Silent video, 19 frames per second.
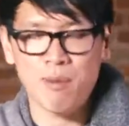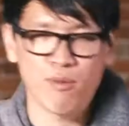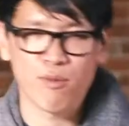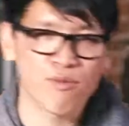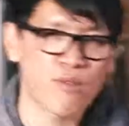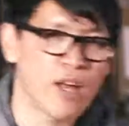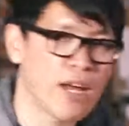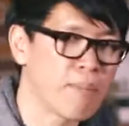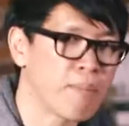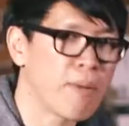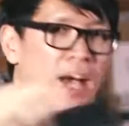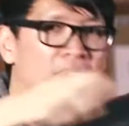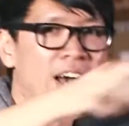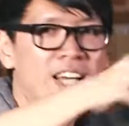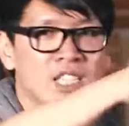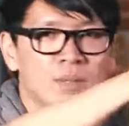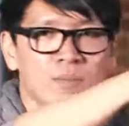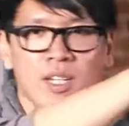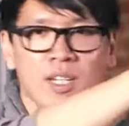it would fly
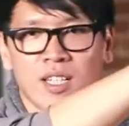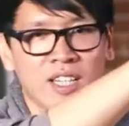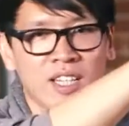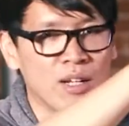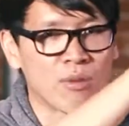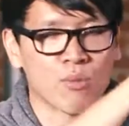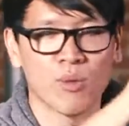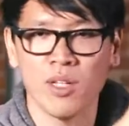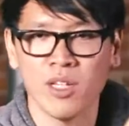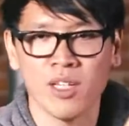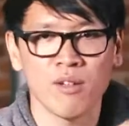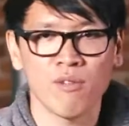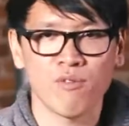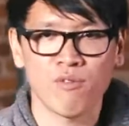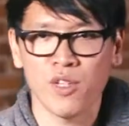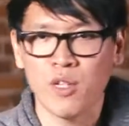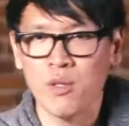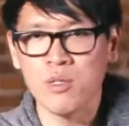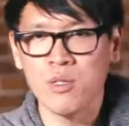past me and then get really
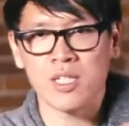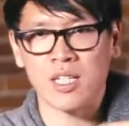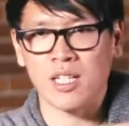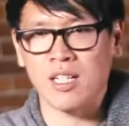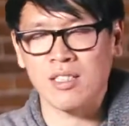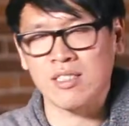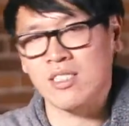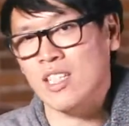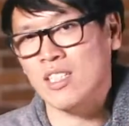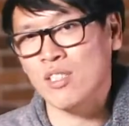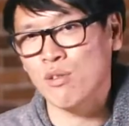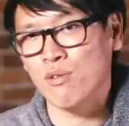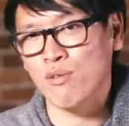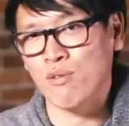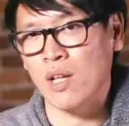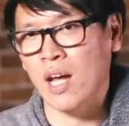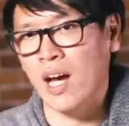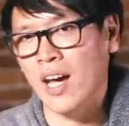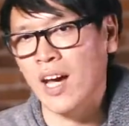confused and continue
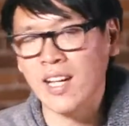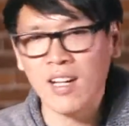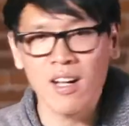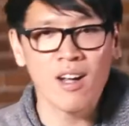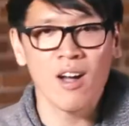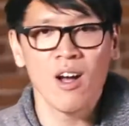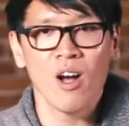flying.